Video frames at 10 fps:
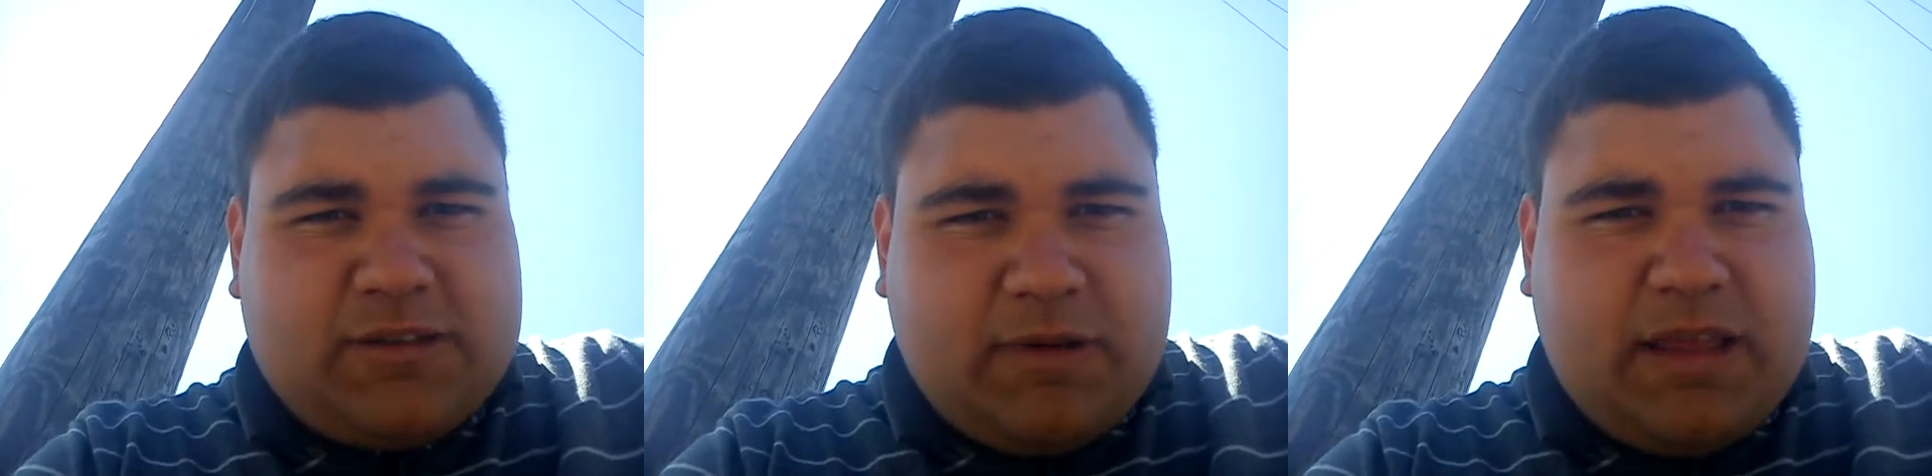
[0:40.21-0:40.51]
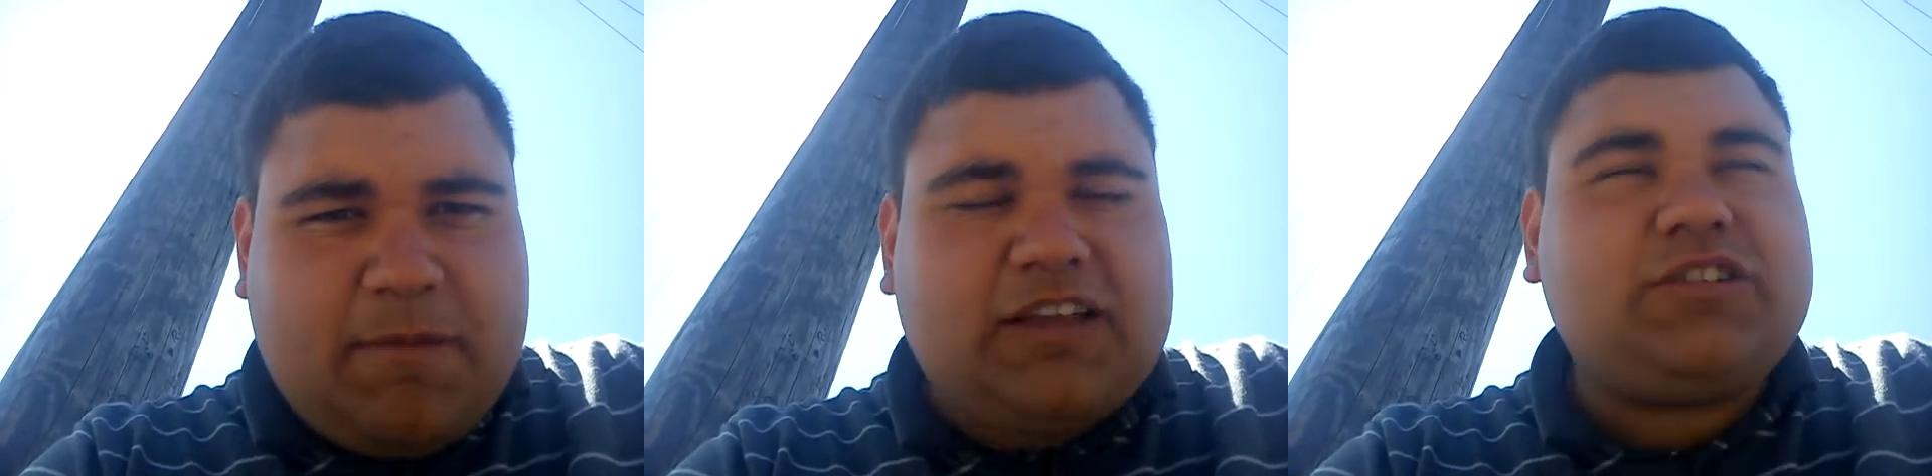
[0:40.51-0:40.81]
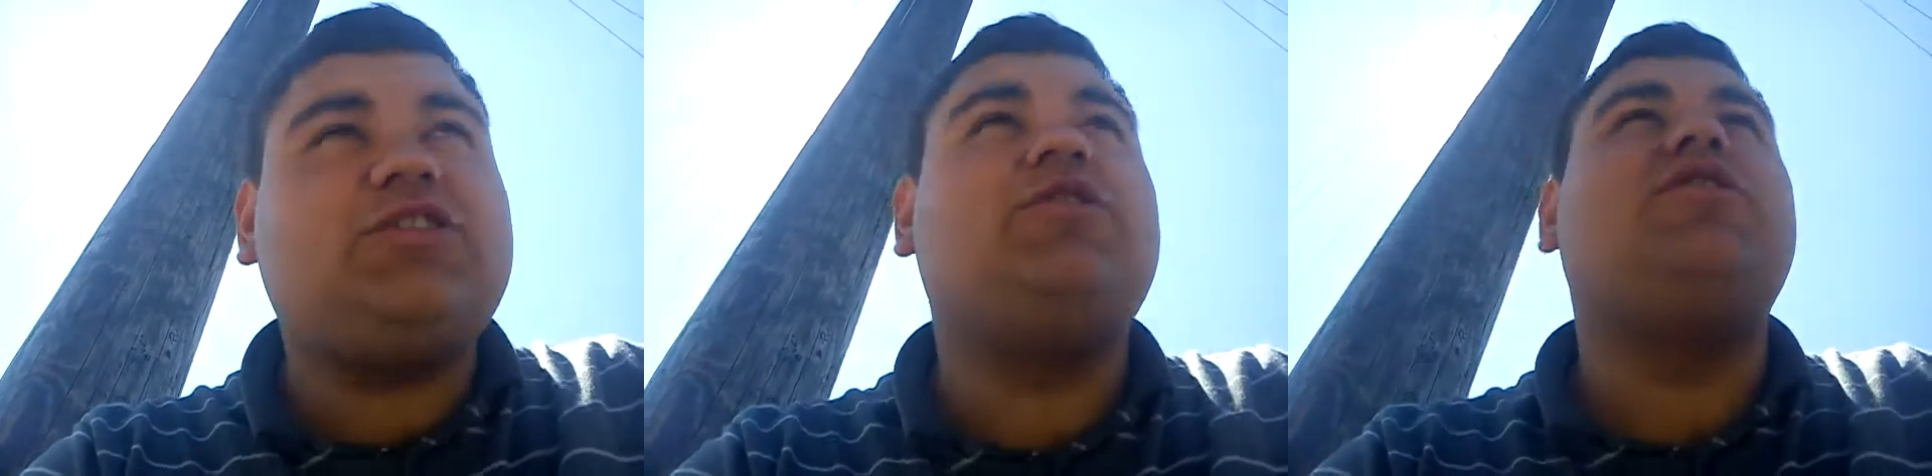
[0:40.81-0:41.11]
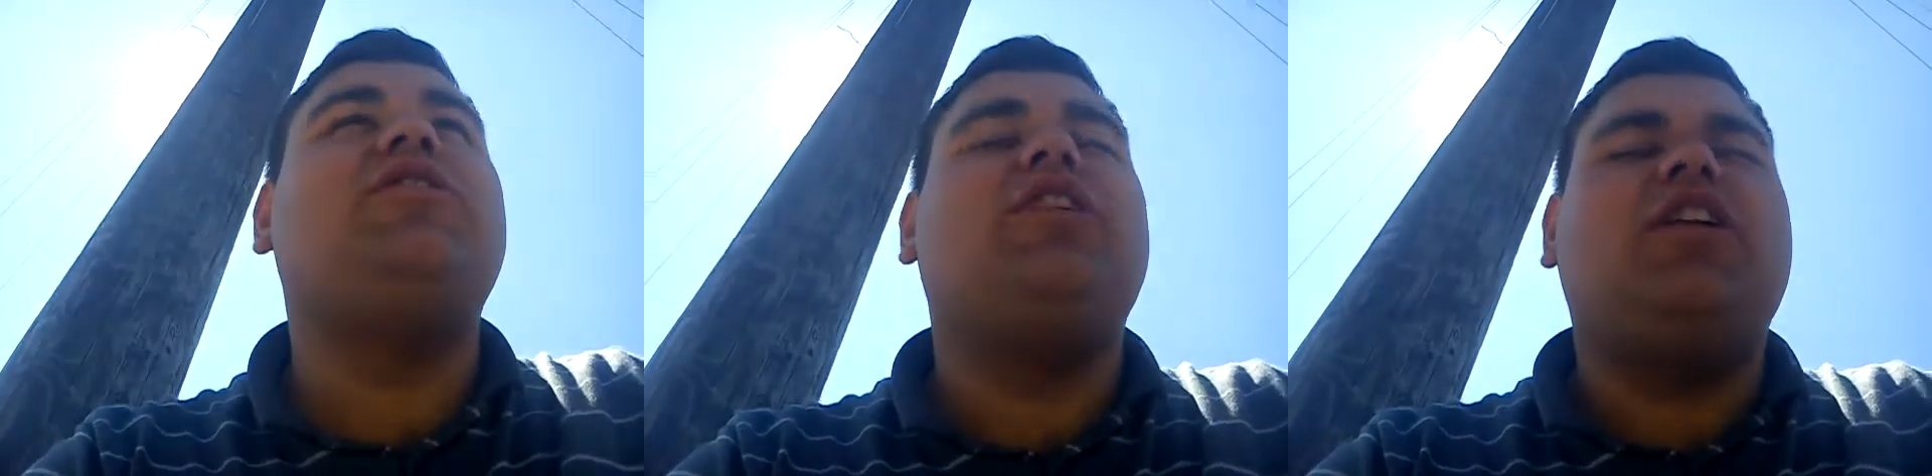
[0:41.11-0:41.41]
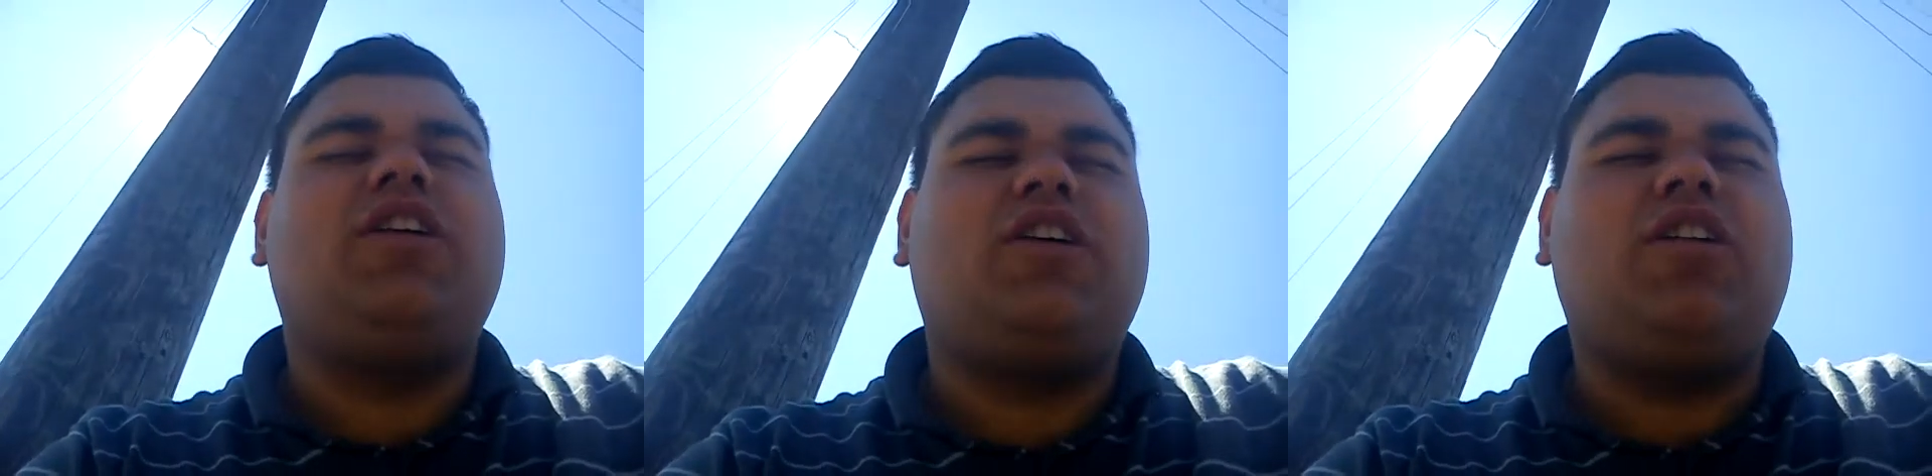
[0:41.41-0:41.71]
Billy Mitchell.
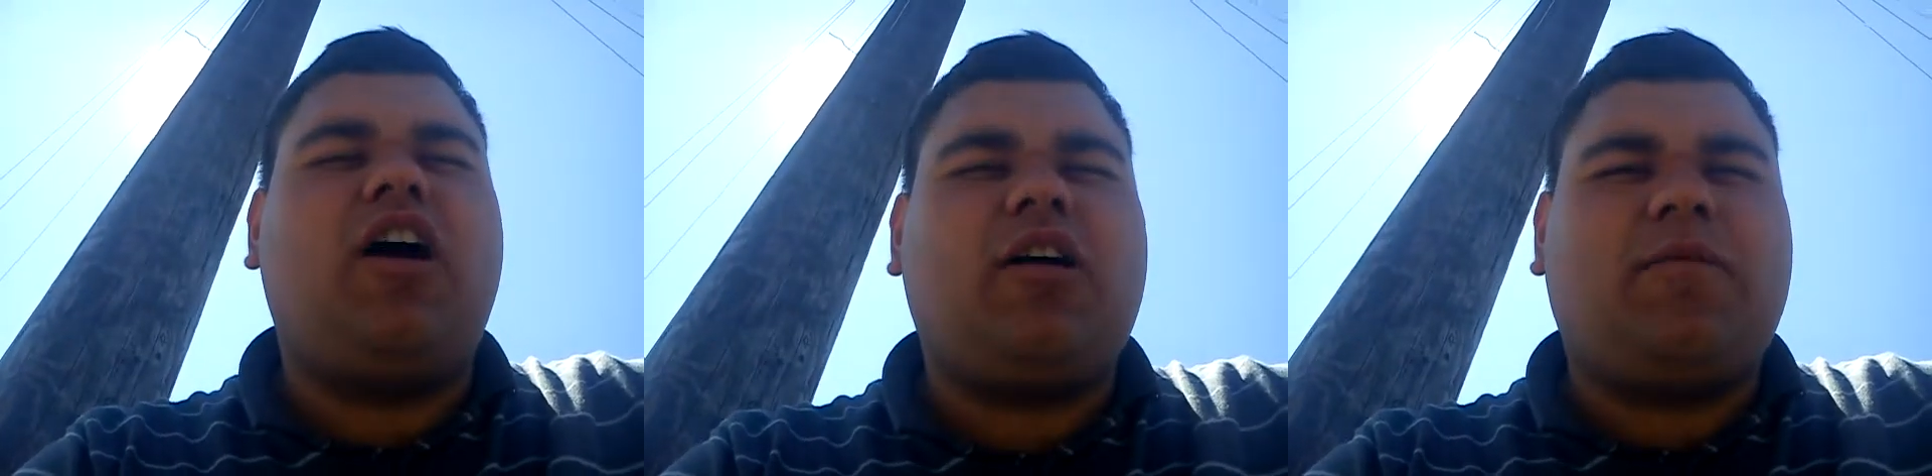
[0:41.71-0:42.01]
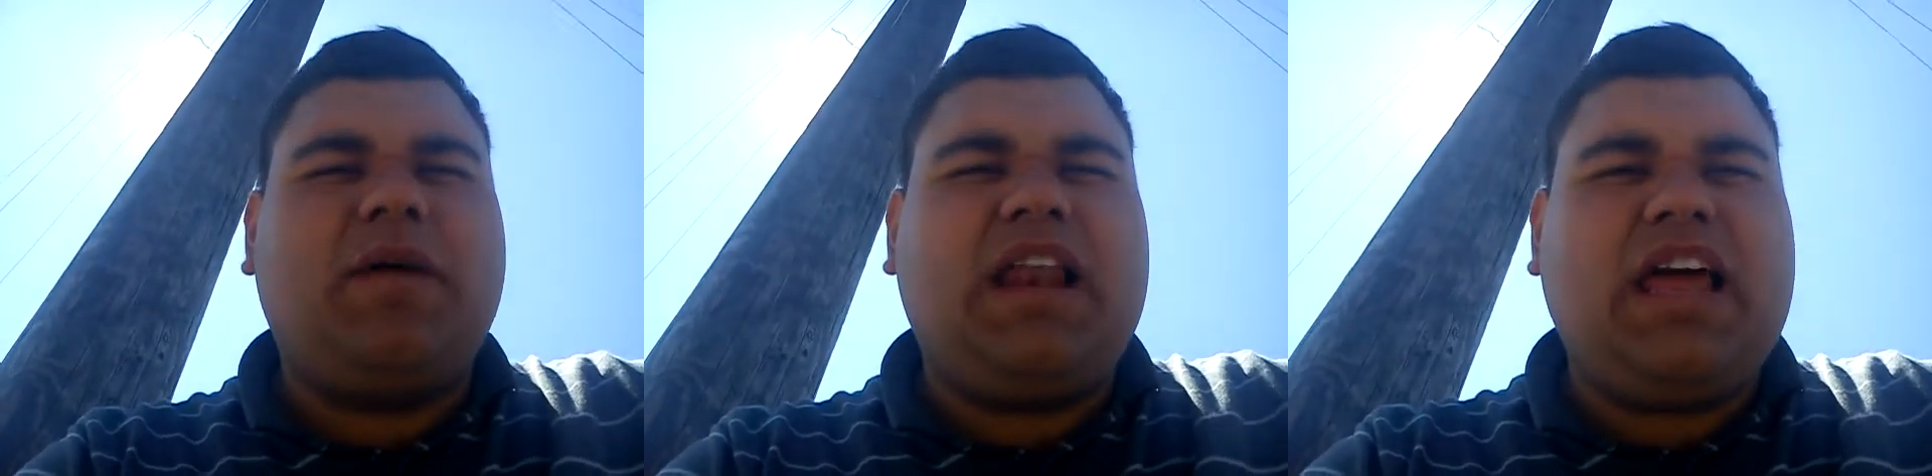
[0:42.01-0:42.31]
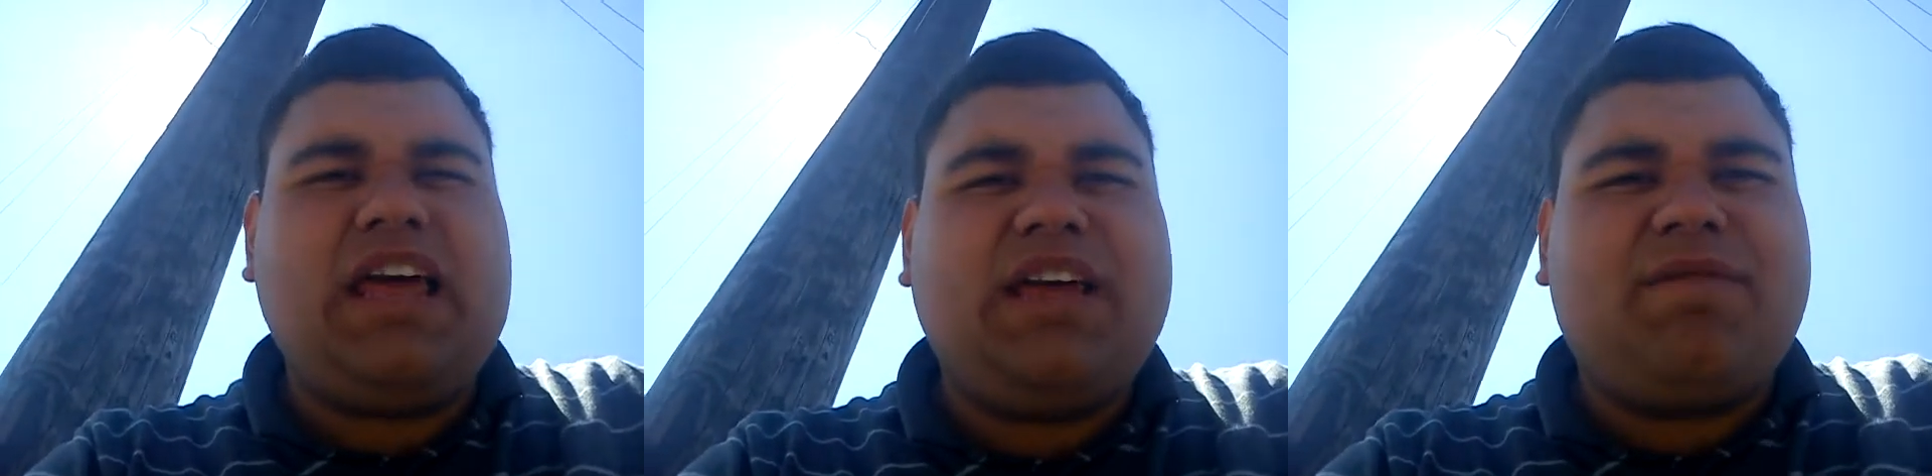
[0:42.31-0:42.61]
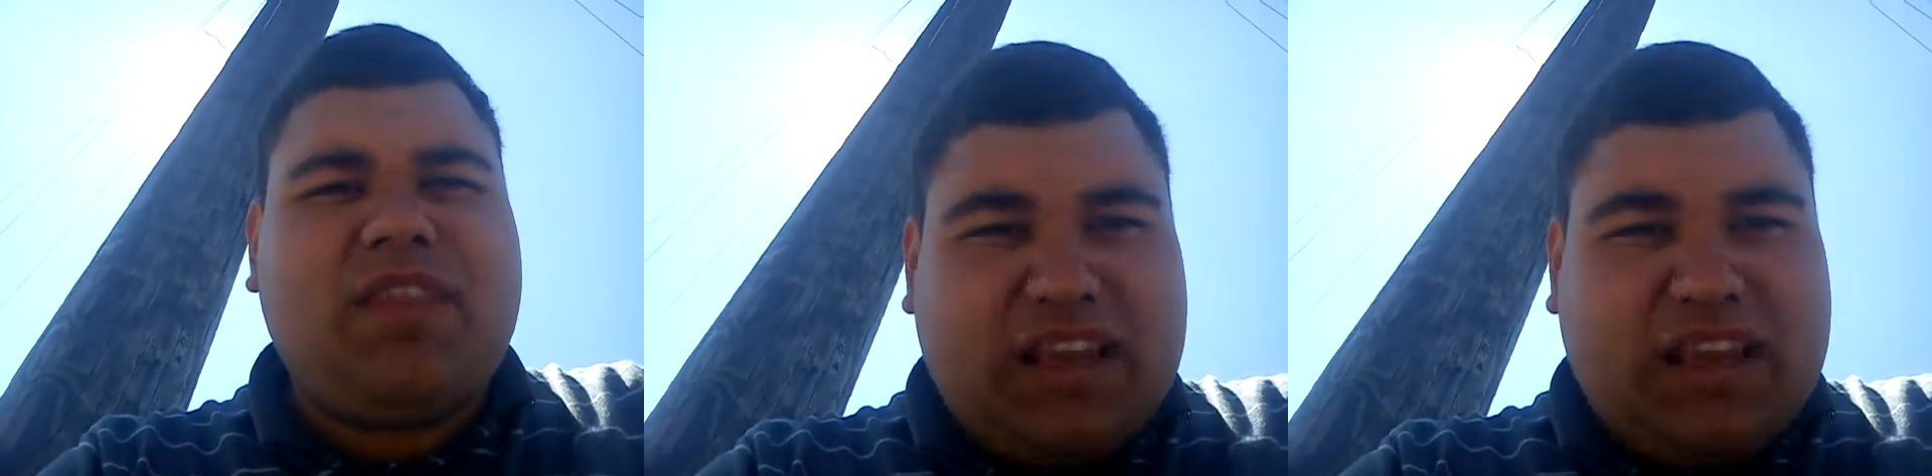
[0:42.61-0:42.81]
Good luck, Billy.